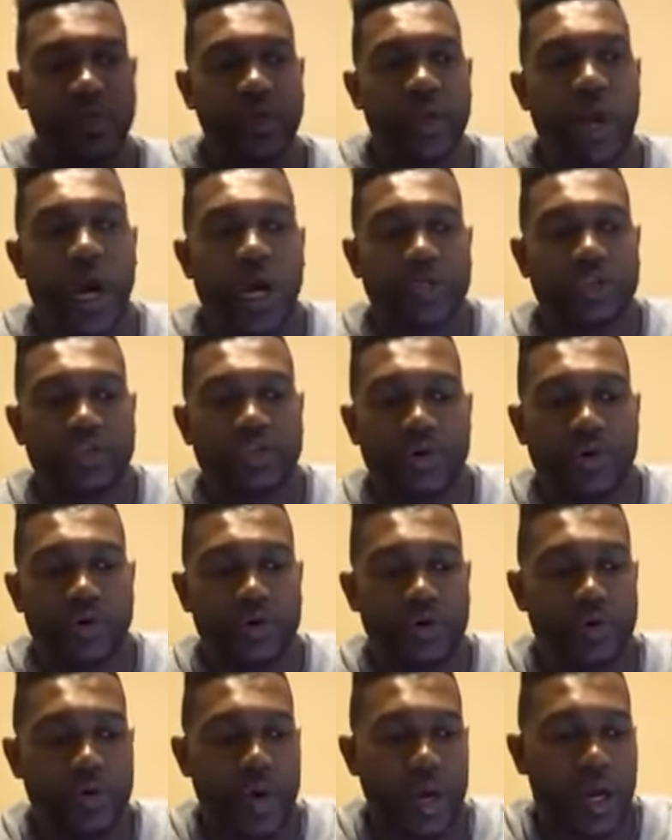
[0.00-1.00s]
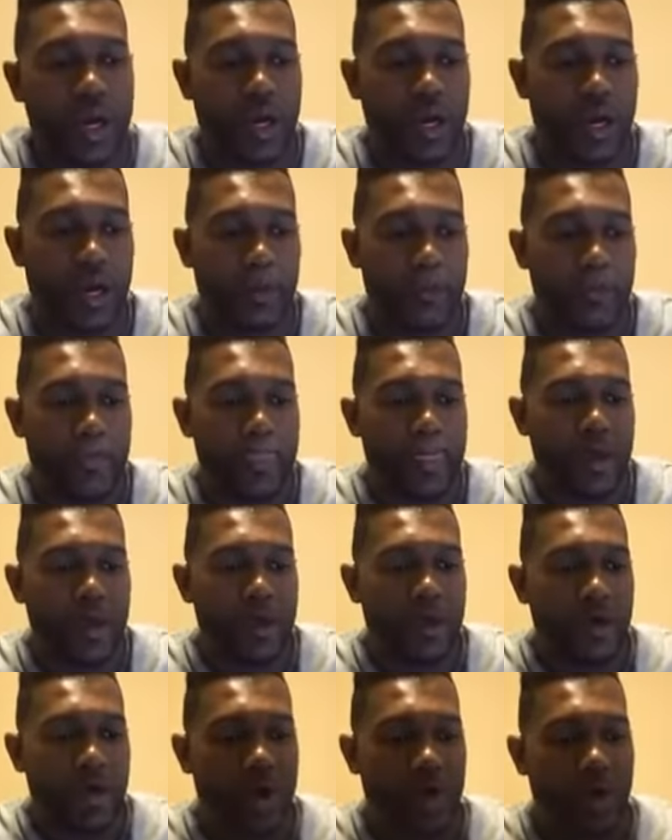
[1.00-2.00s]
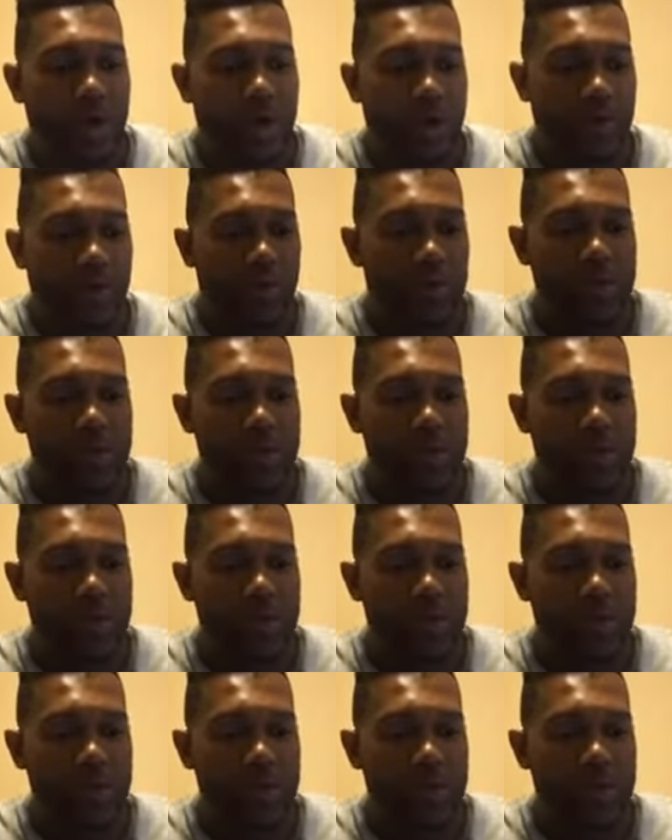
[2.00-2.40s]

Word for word: and also uh, uh,